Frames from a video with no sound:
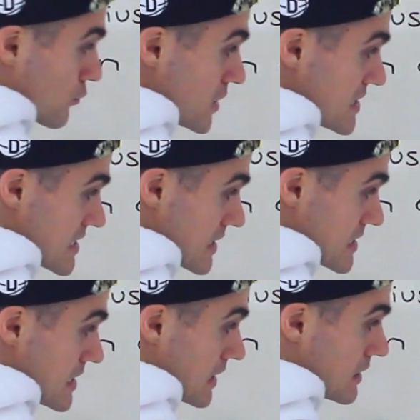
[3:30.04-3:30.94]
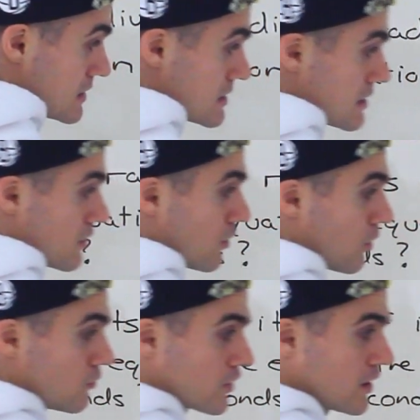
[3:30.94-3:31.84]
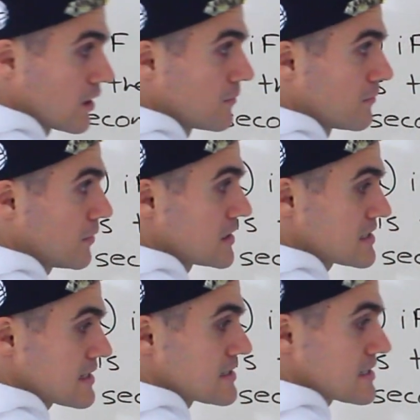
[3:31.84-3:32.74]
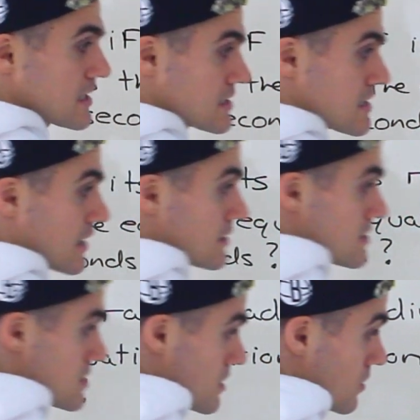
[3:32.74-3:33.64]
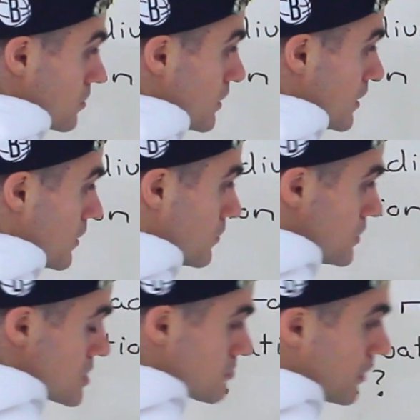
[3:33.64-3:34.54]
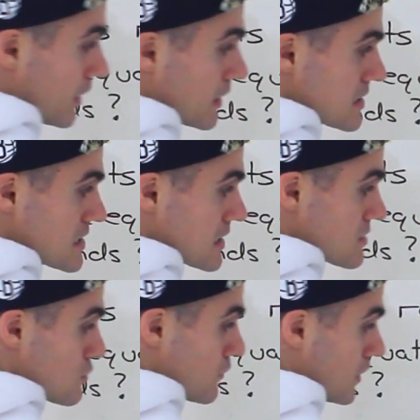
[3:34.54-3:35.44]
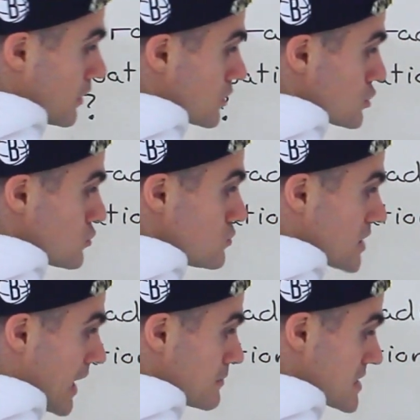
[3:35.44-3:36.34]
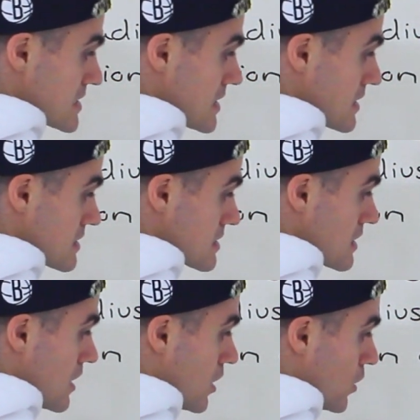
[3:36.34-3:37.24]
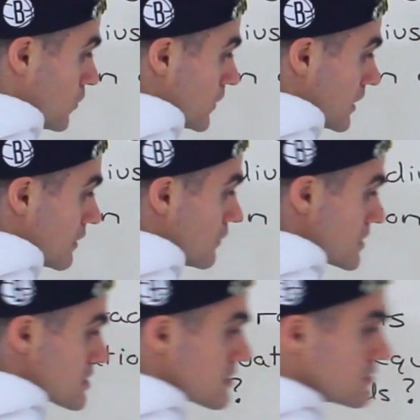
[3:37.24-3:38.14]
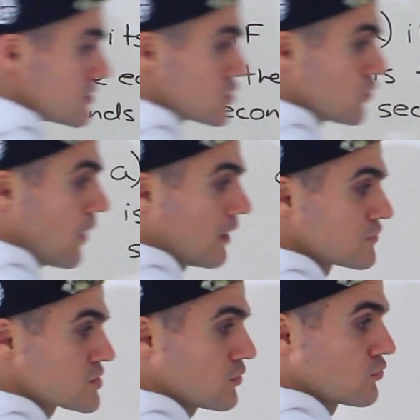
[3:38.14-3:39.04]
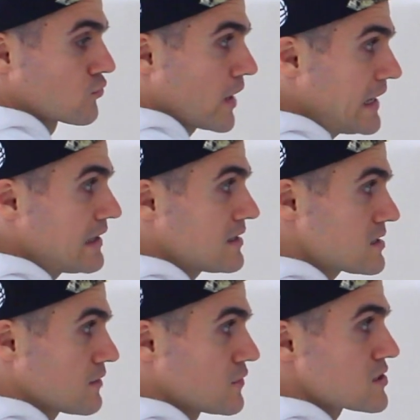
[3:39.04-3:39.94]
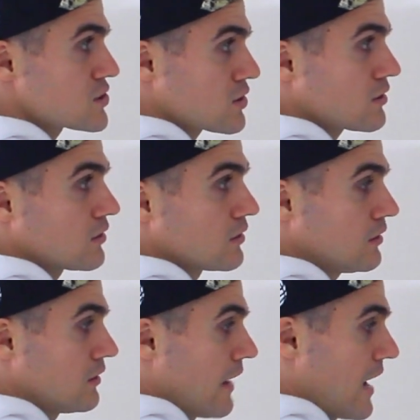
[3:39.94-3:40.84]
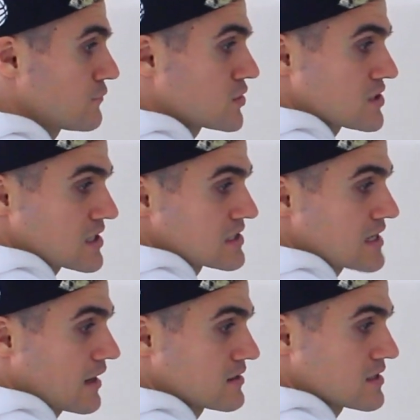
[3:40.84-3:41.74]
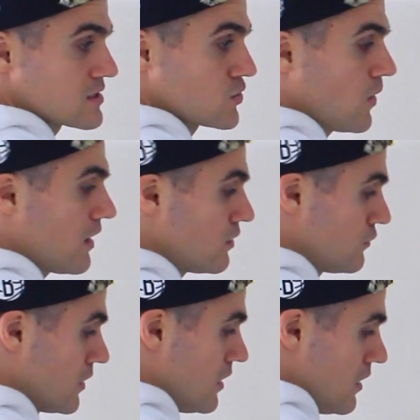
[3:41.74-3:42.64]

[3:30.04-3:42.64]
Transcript: 360 over here. But it's at 6 seconds, so we just plug in a 6 over here. 2 times 6 would give us 12. So the radius of the circle after 6 seconds is 12.